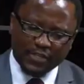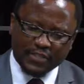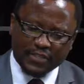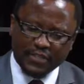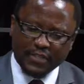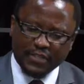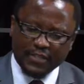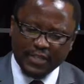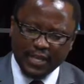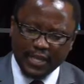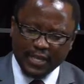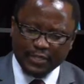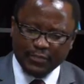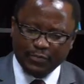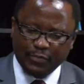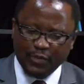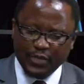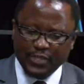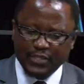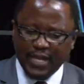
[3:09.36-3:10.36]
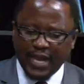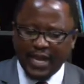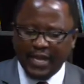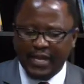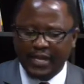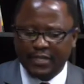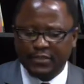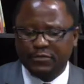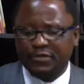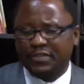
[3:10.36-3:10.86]
this expo is
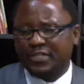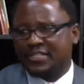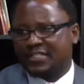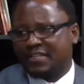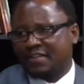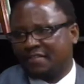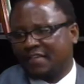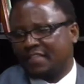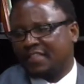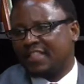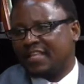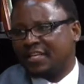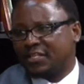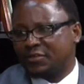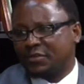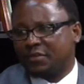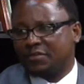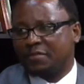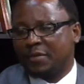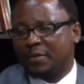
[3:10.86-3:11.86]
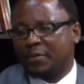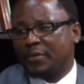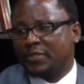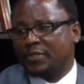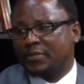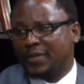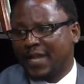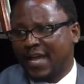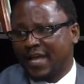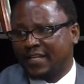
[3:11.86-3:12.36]
anchored on the 7th National Development
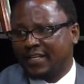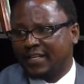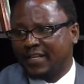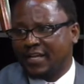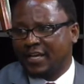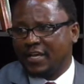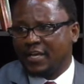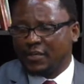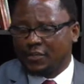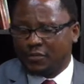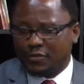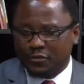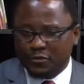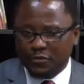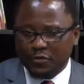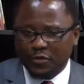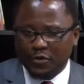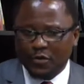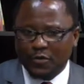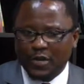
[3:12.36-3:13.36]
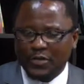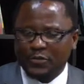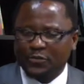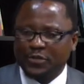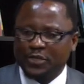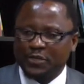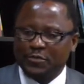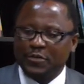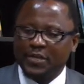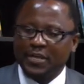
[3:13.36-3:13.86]
Plan. You know what we are
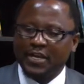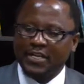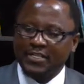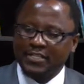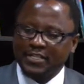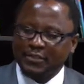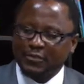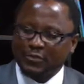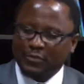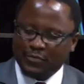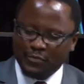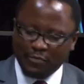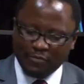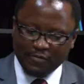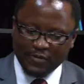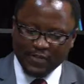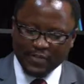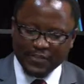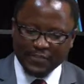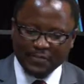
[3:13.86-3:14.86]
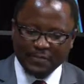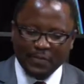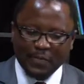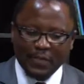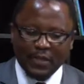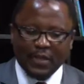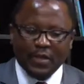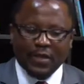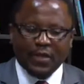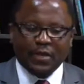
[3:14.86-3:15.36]
doing as Central Province.
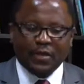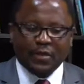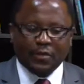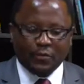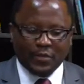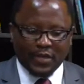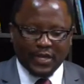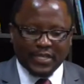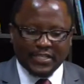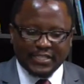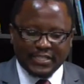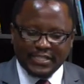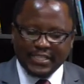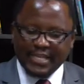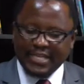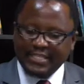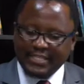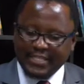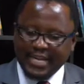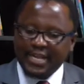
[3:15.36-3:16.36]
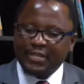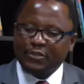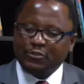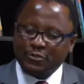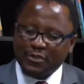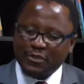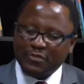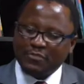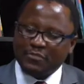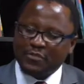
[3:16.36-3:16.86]
We are just trying to
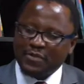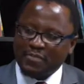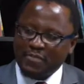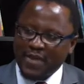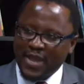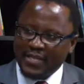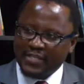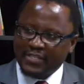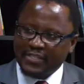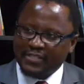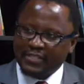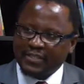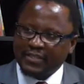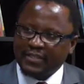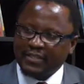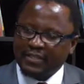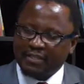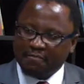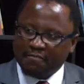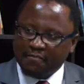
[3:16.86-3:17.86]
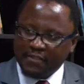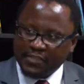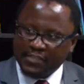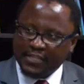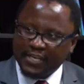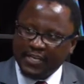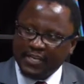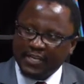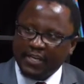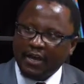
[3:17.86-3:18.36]
implement the
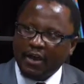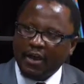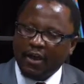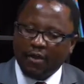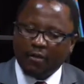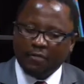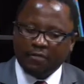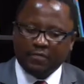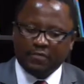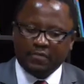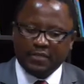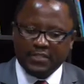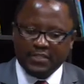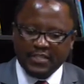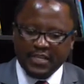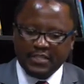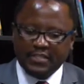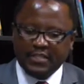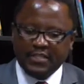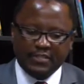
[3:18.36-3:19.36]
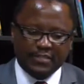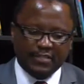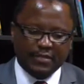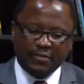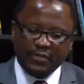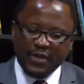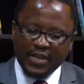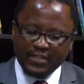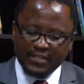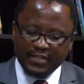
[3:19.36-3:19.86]
vision of His Excellency the
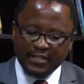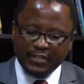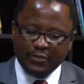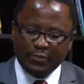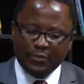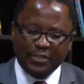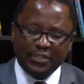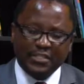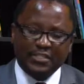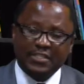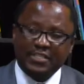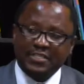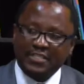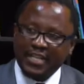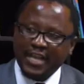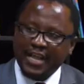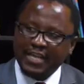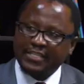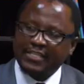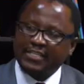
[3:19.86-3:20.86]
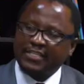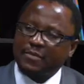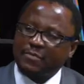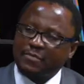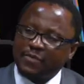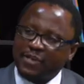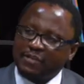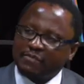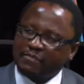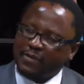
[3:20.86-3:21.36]
President, which is enshrined in the
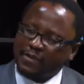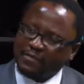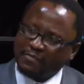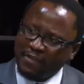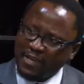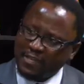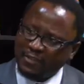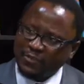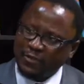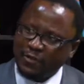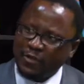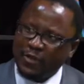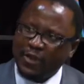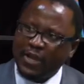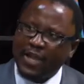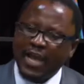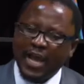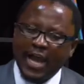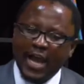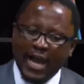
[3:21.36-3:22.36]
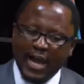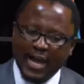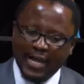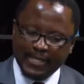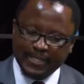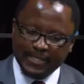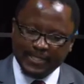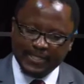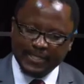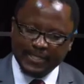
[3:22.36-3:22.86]
PF Manifesto and